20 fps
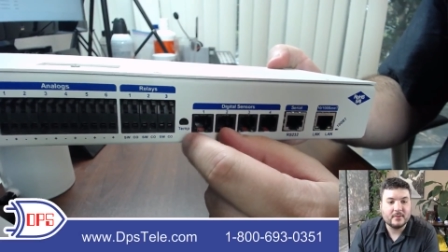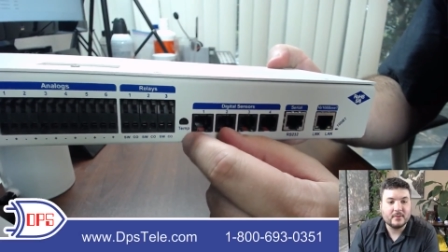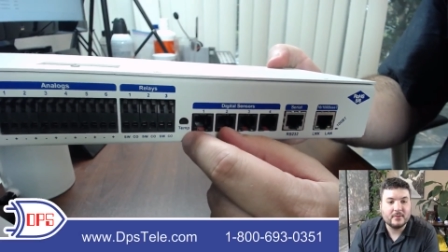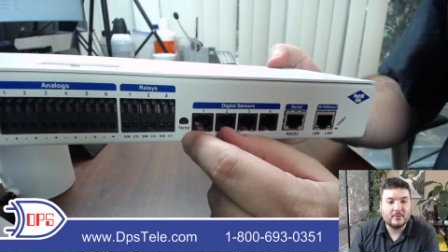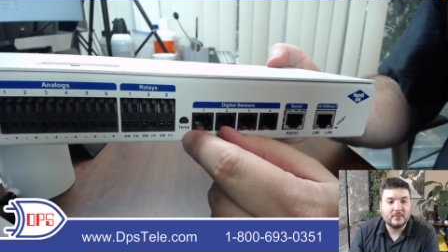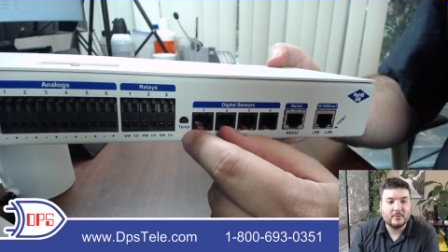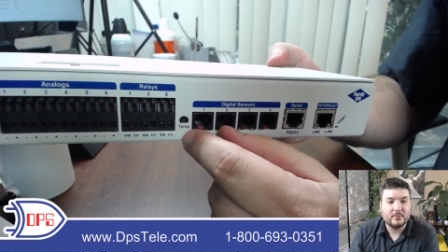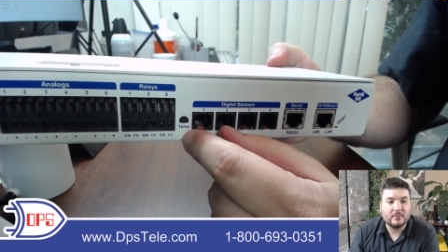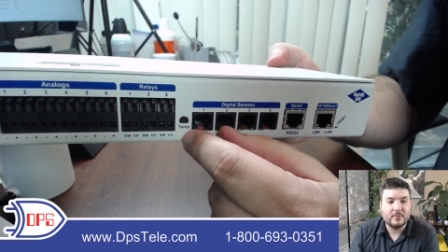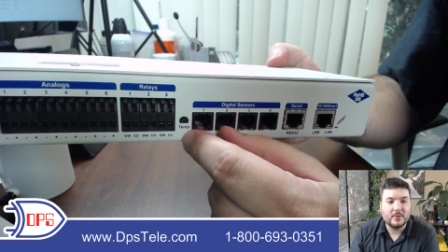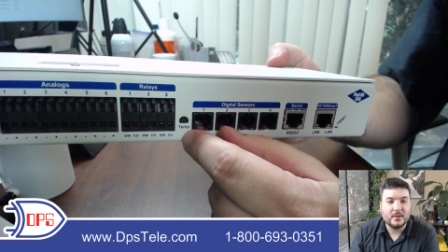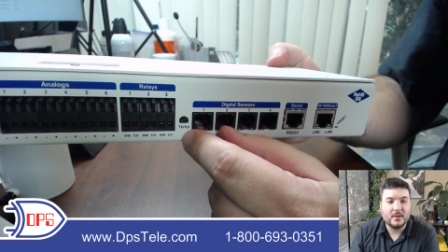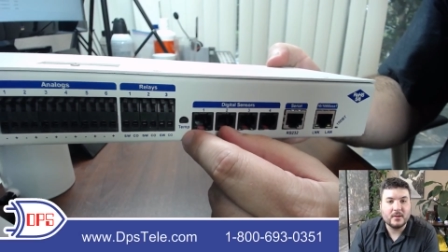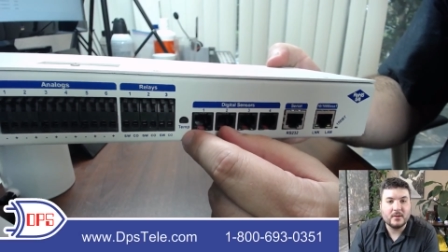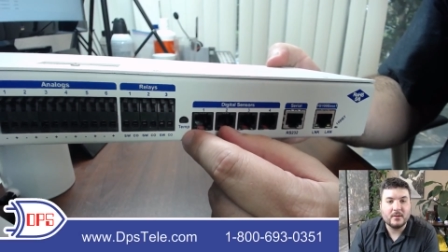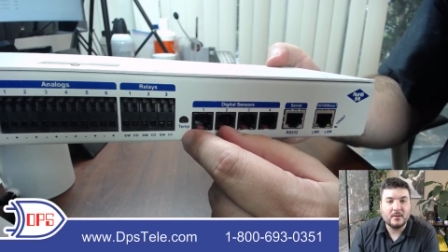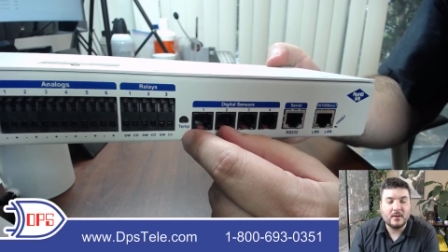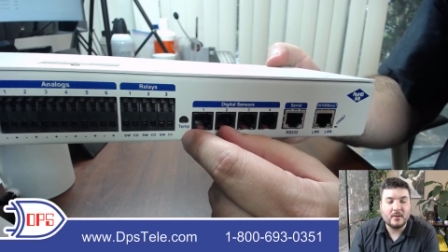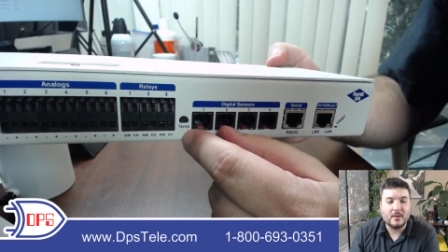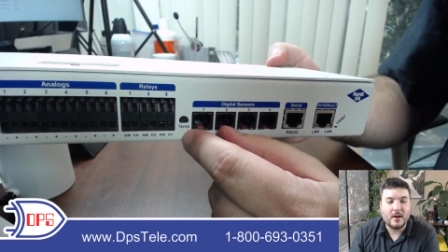These are
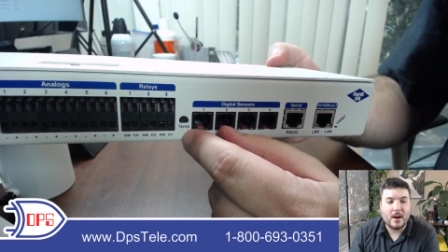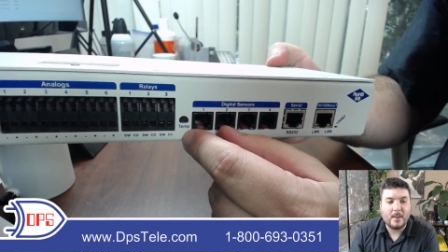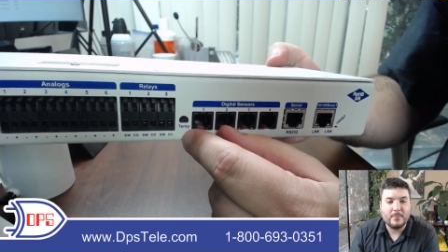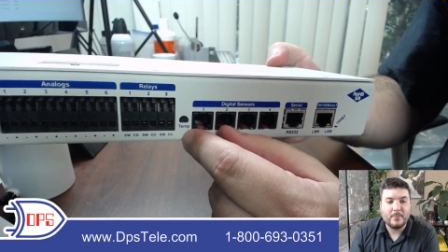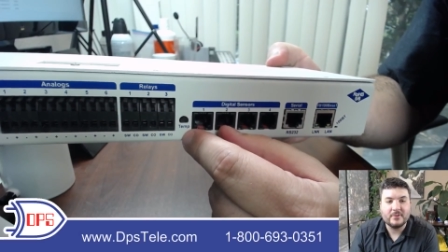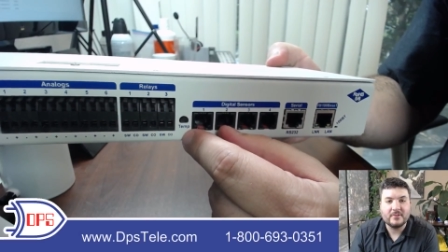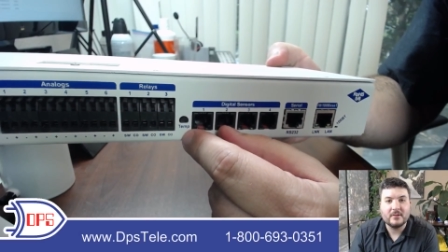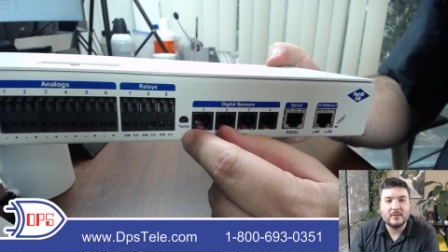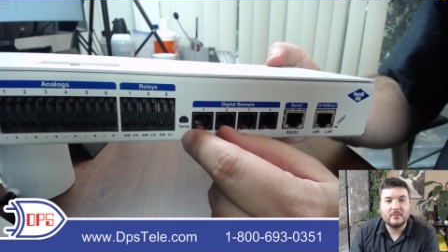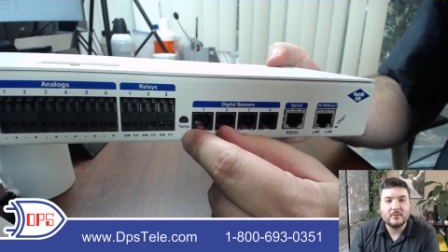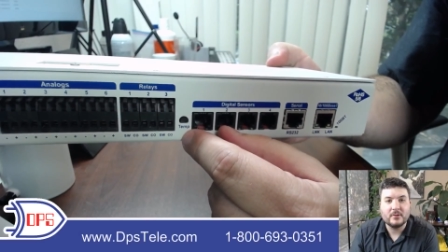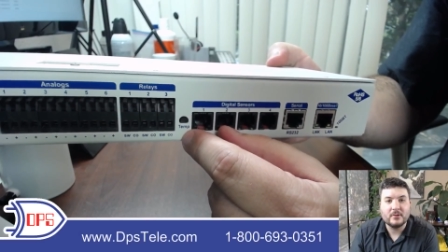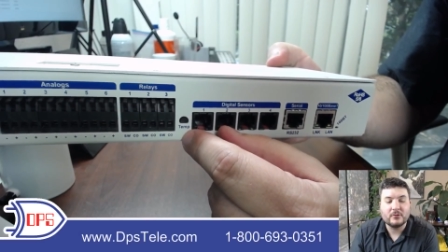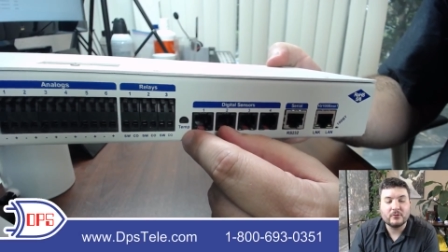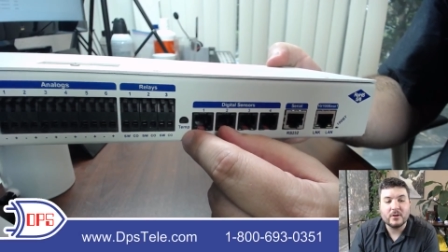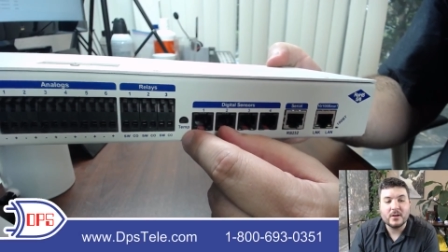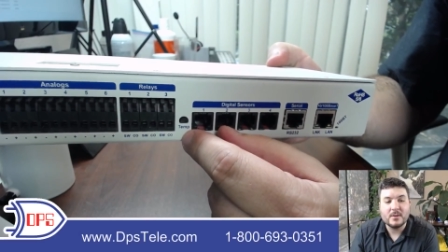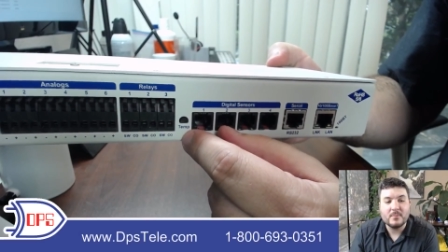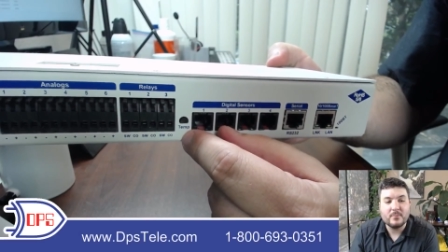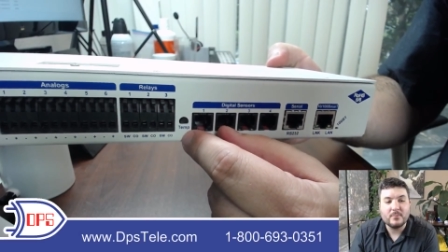the opposite of a
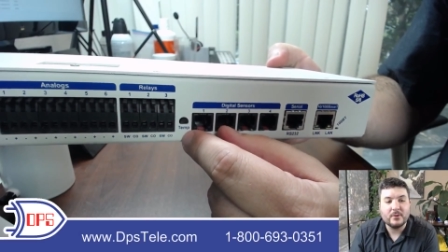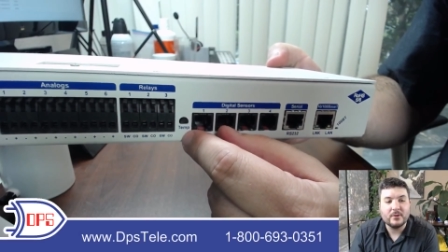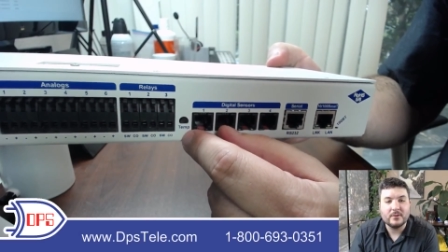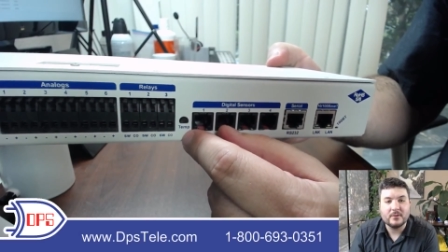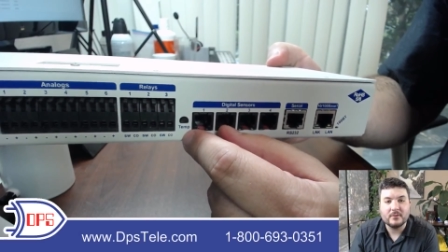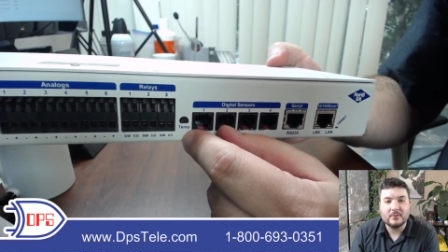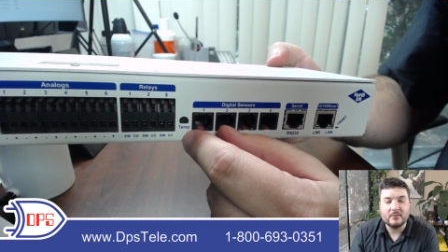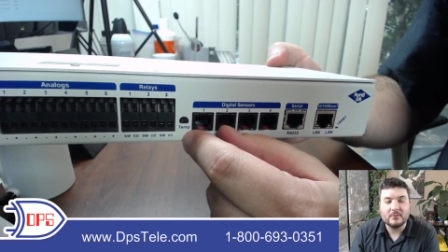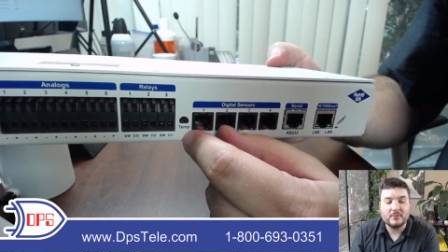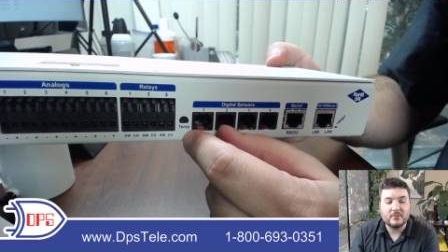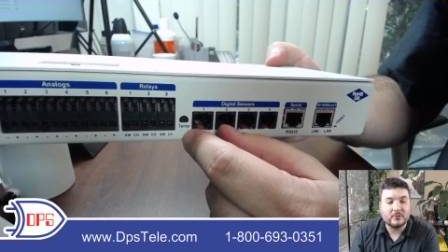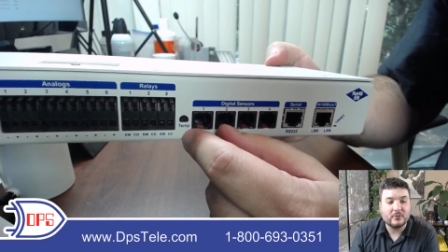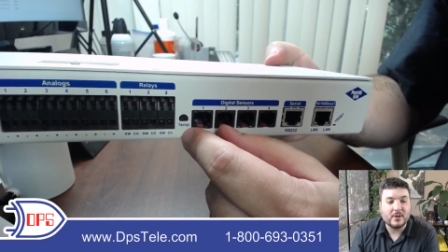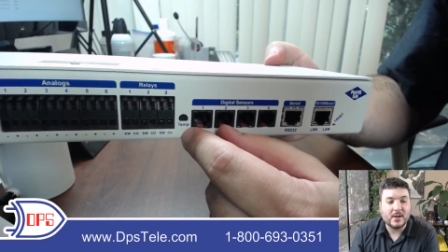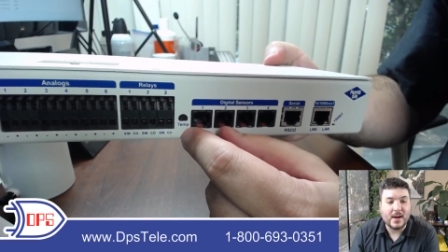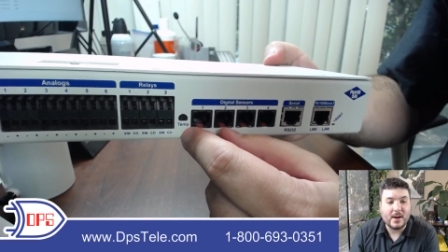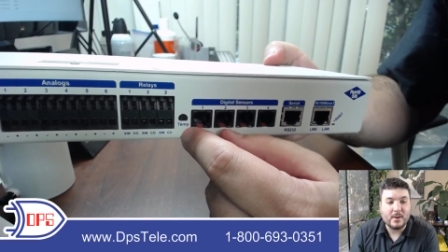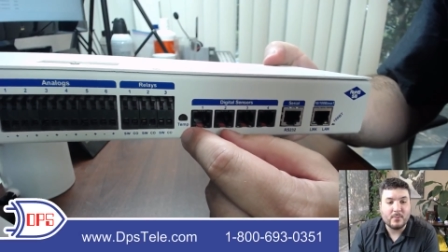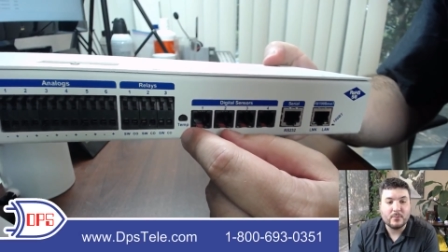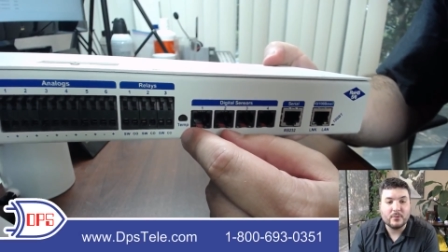discrete input. These are discrete
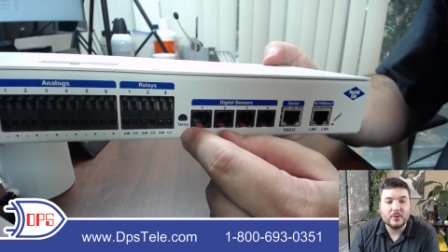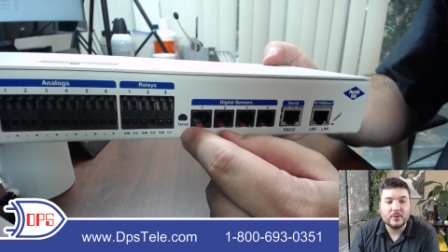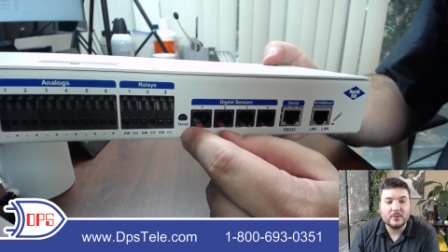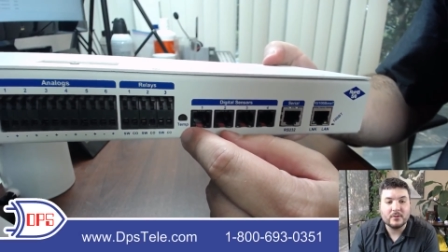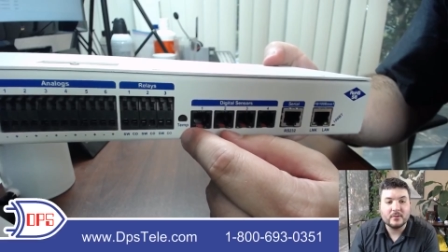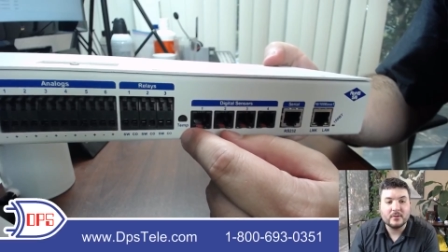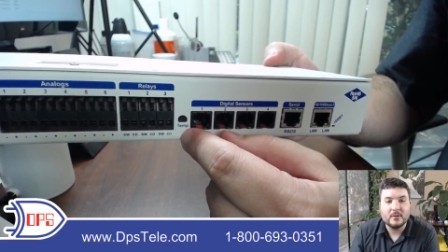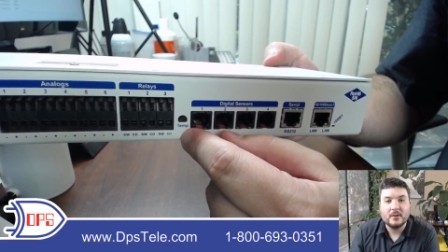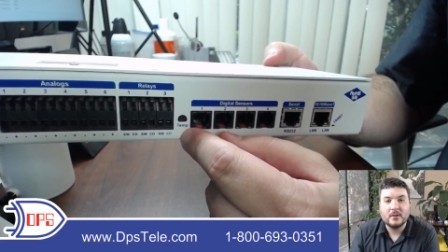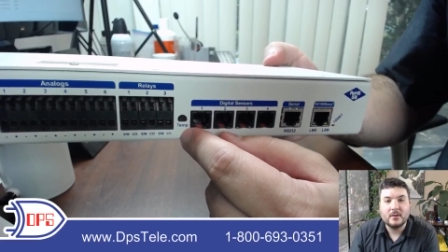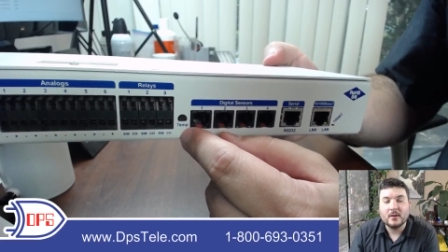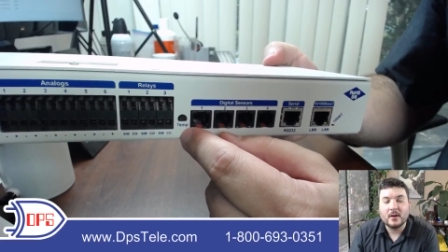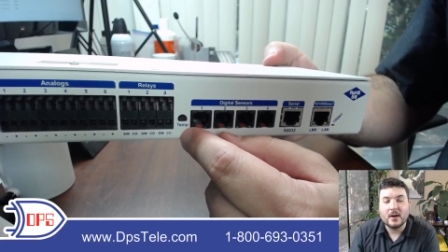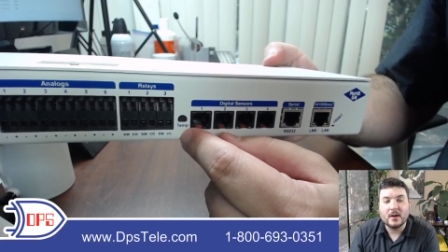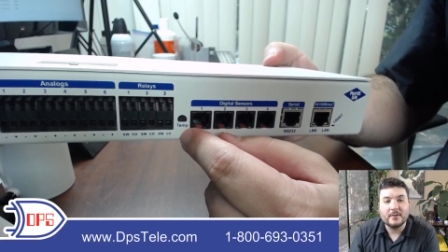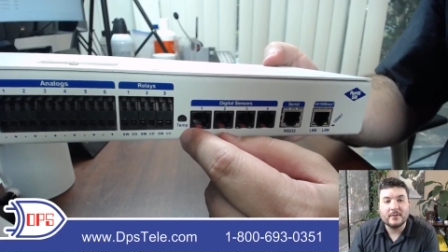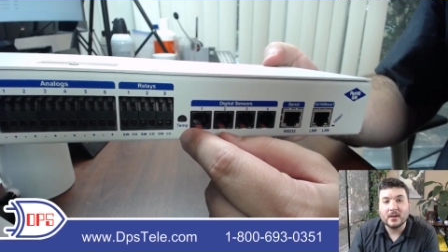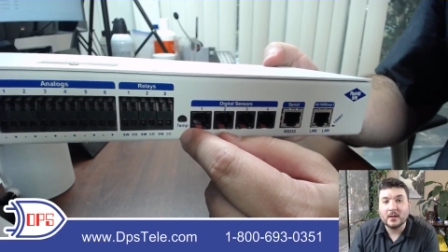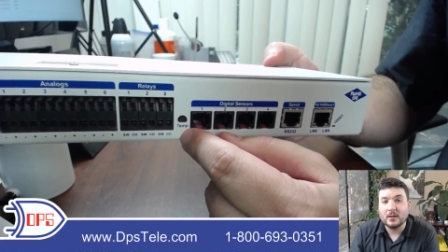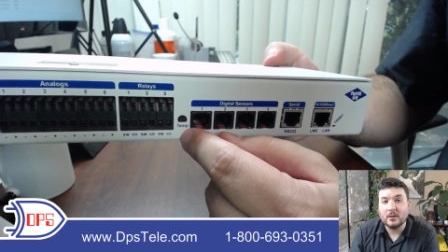output
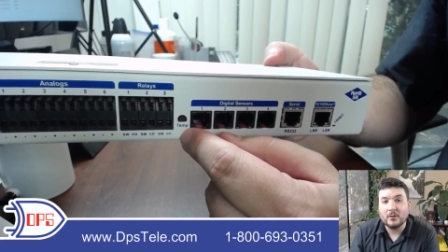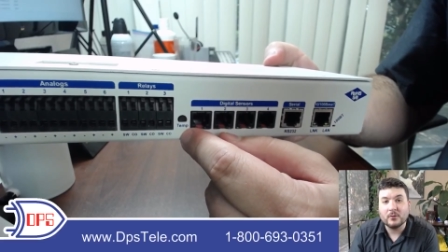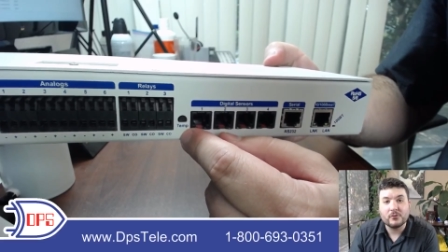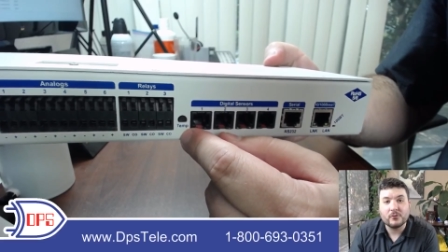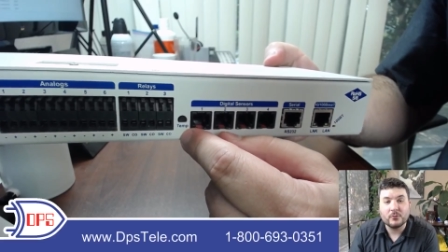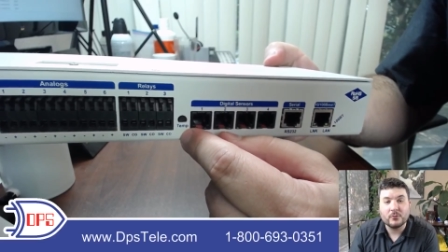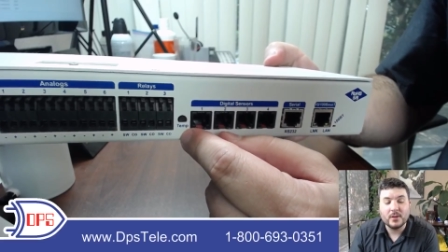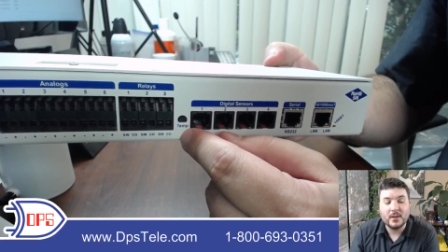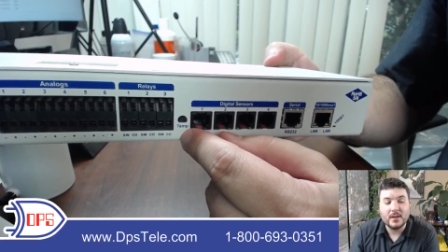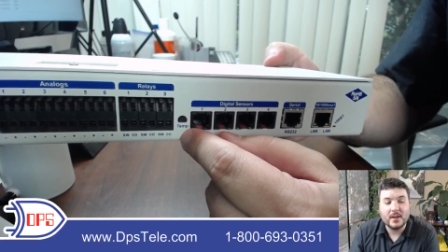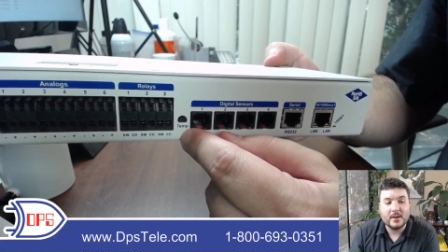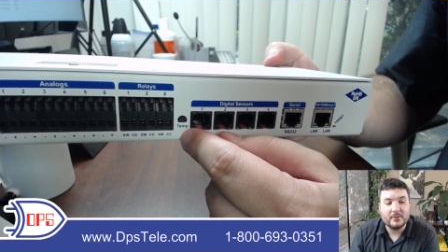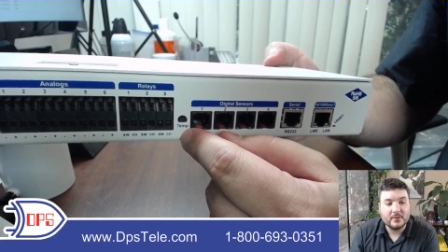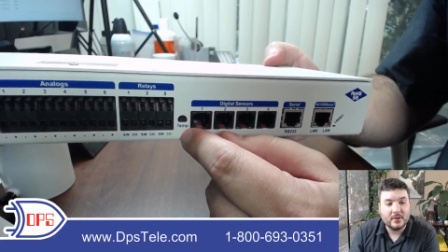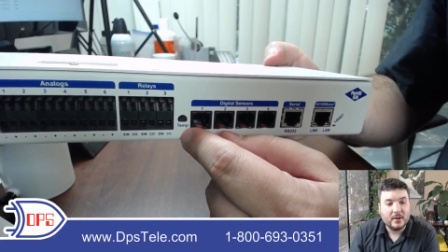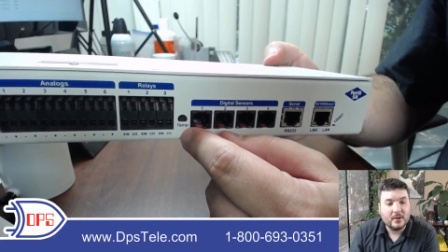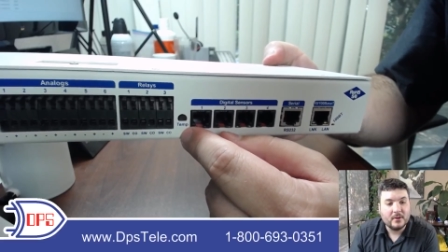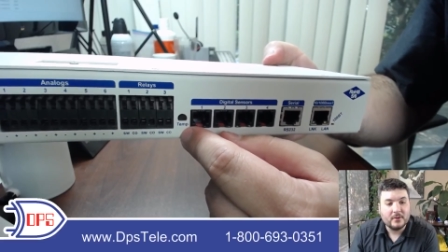contact closure relays.